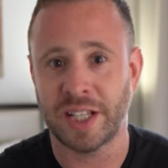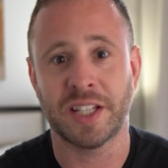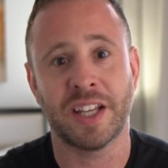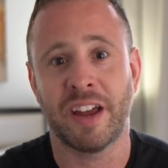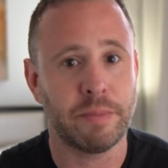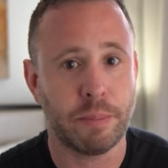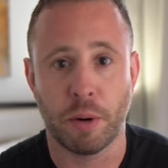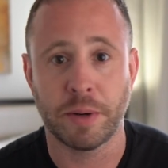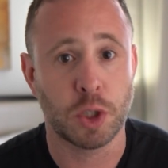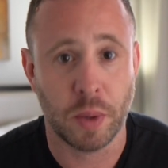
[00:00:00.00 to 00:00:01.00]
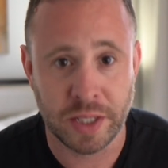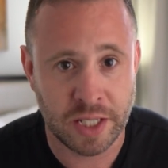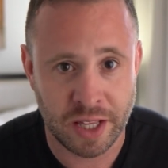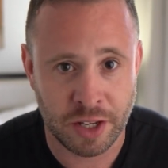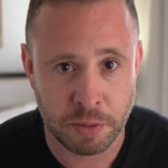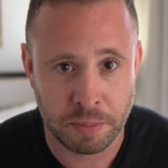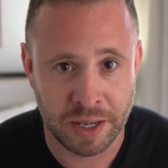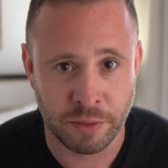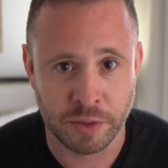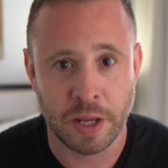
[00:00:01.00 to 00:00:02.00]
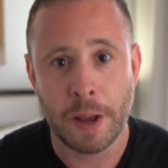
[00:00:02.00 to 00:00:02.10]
they saved me probably £20,000